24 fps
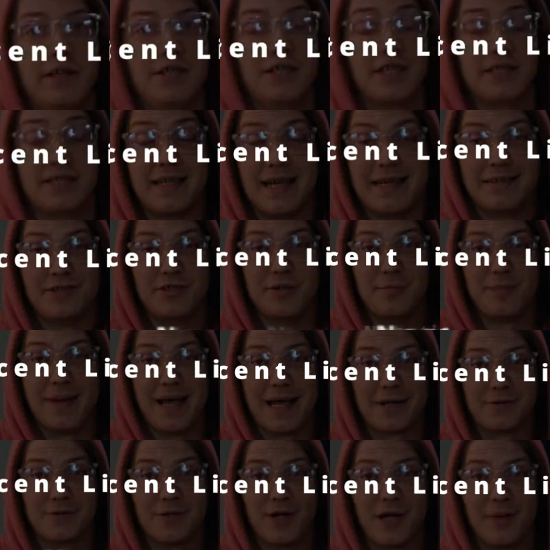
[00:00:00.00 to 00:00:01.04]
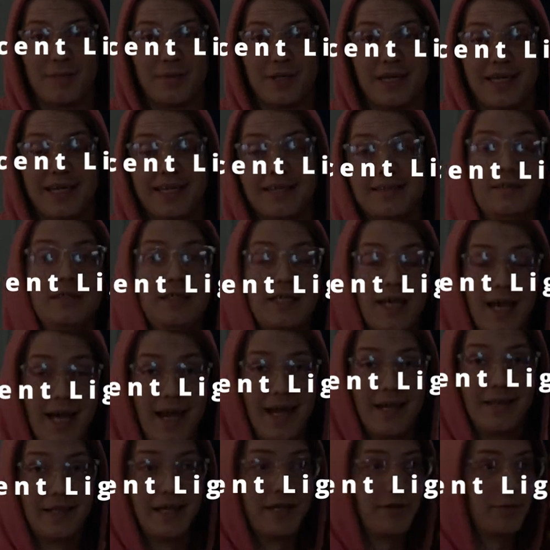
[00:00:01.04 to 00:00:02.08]
just as your backdrop lighting to
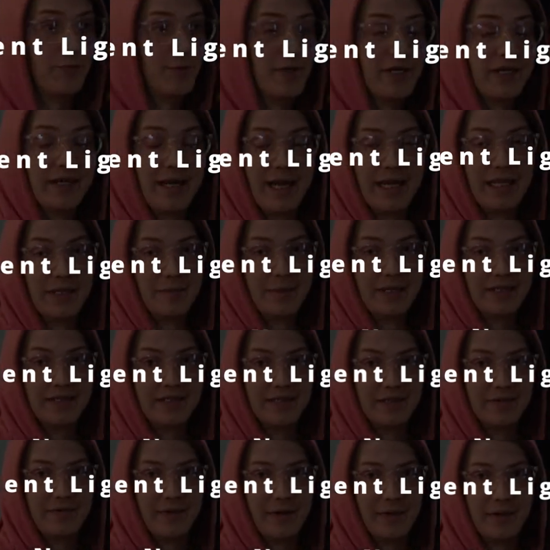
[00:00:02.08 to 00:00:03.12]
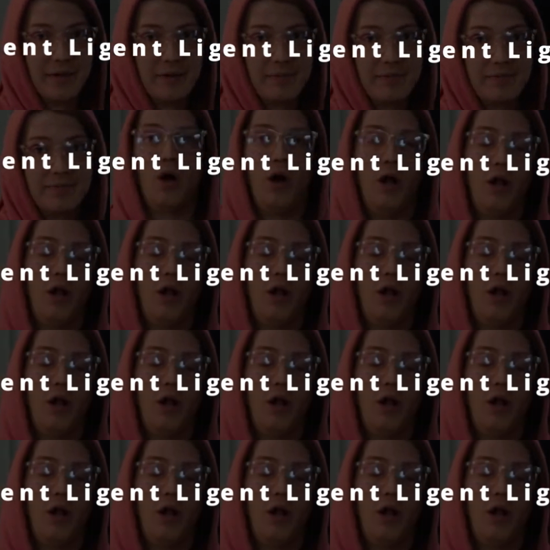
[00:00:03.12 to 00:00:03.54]
highlight rear elements in the photo,